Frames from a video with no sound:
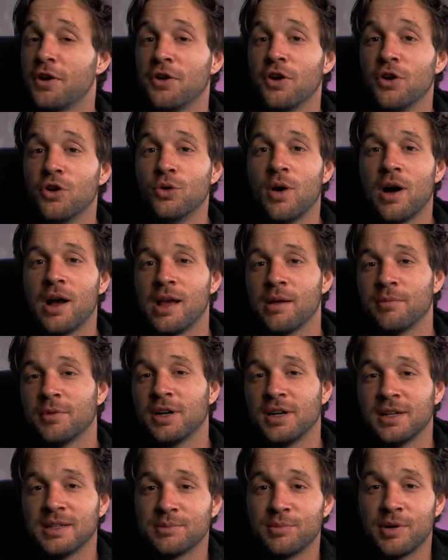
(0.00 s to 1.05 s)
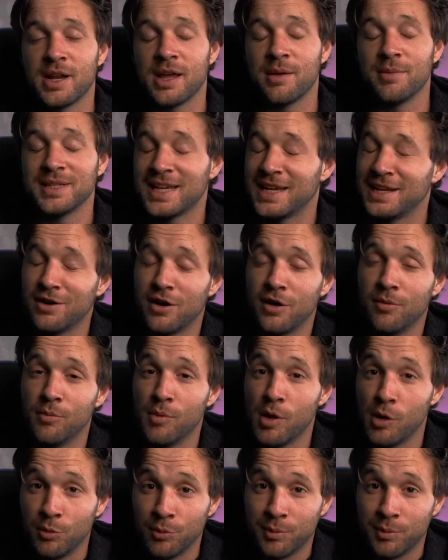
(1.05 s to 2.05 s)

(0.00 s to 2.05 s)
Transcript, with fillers: know who I am guys, my name is Ed, I'm Melbourne